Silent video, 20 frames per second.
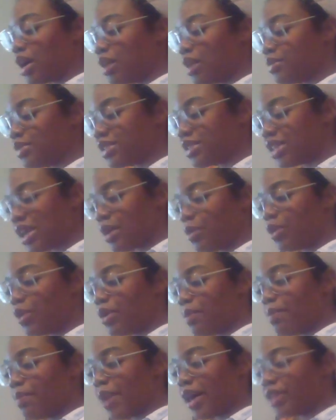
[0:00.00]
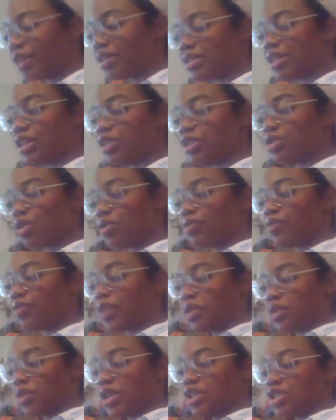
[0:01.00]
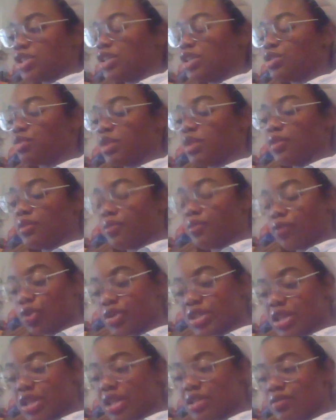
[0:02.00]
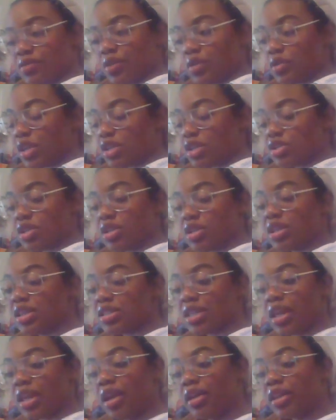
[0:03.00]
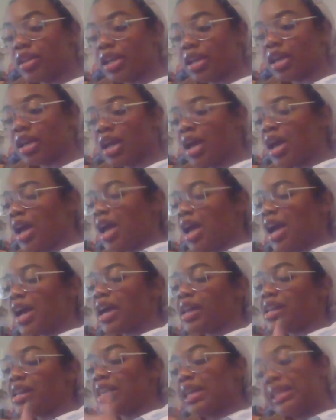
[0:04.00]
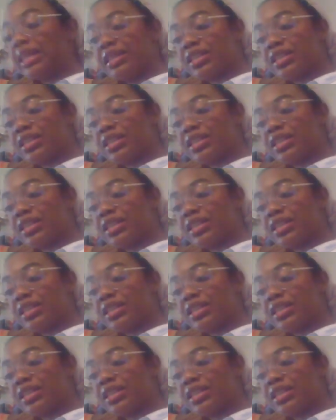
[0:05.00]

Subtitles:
stable and balanced in his own foundation. He's reinforcing his foundation. He's healing. And in